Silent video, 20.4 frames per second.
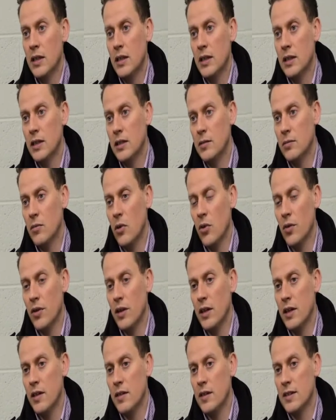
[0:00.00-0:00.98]
Um, on
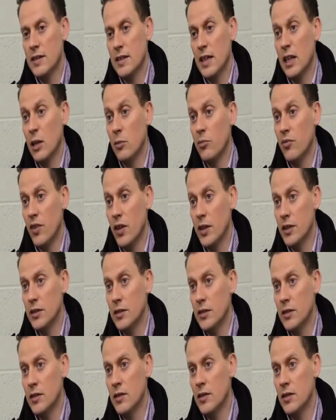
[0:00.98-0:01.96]
there there's a club
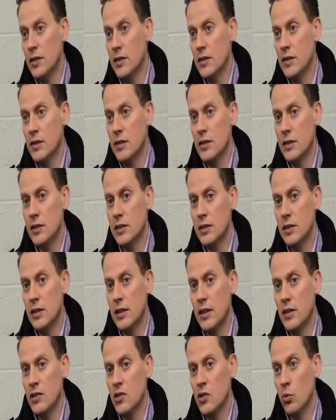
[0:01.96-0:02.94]
finder, there's uh,
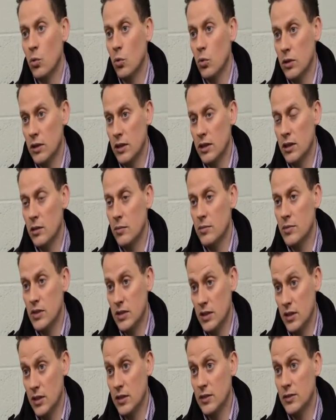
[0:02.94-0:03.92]
links to all the clubs
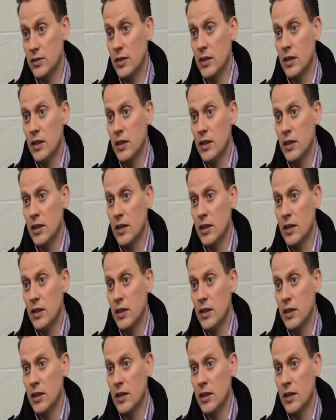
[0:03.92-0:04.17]
in Ireland.